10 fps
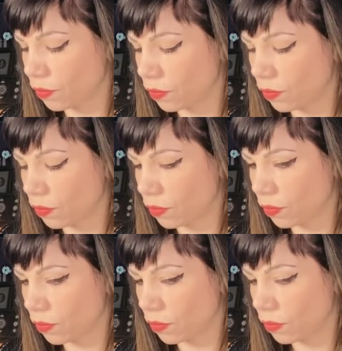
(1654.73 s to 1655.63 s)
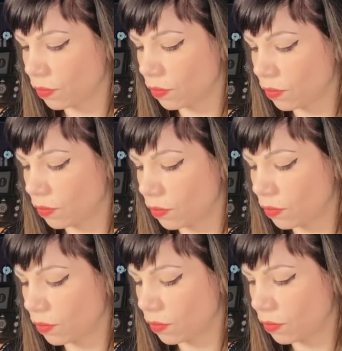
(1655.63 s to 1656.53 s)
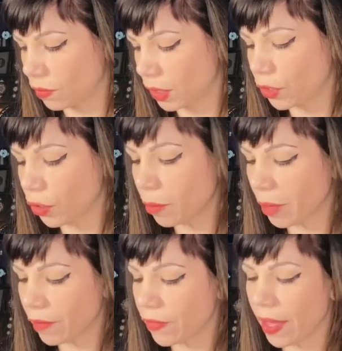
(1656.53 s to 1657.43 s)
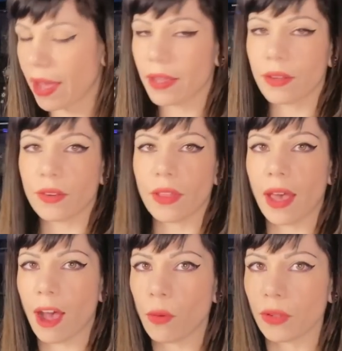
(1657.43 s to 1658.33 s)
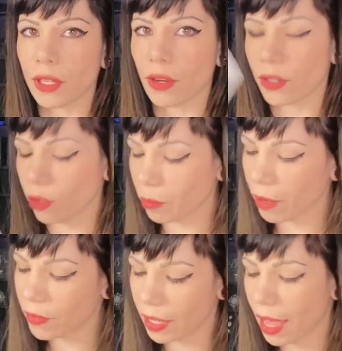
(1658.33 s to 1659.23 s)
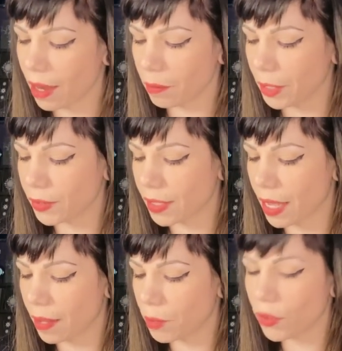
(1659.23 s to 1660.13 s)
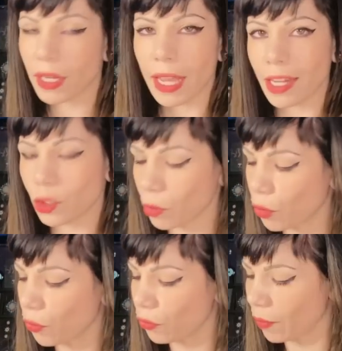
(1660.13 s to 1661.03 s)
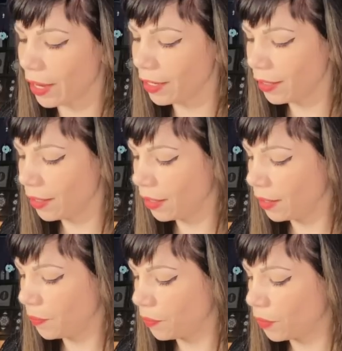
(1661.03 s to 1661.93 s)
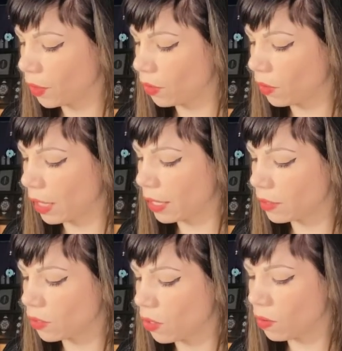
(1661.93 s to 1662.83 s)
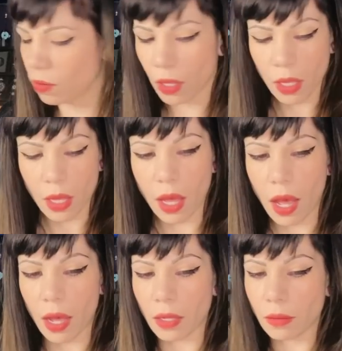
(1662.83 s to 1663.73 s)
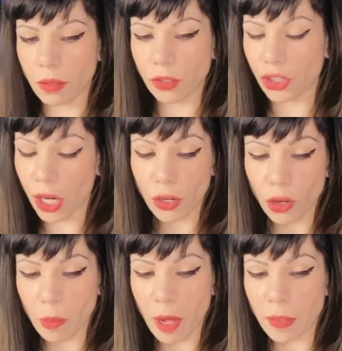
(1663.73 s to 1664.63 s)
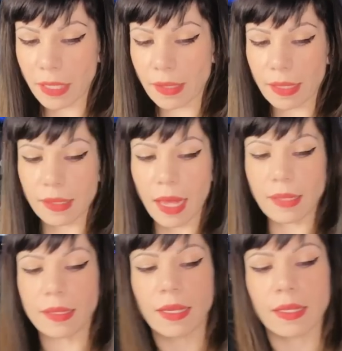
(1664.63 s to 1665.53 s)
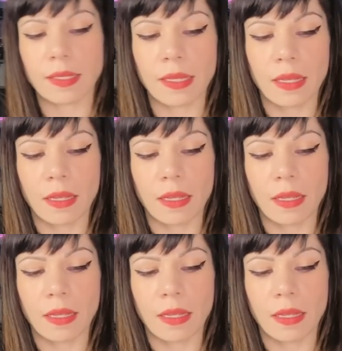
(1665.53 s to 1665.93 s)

Mm-hmm. You're above that. You're the owl here. You're above the cat and mouse game. You could catch both, right? Okay, so uh, share your public successes,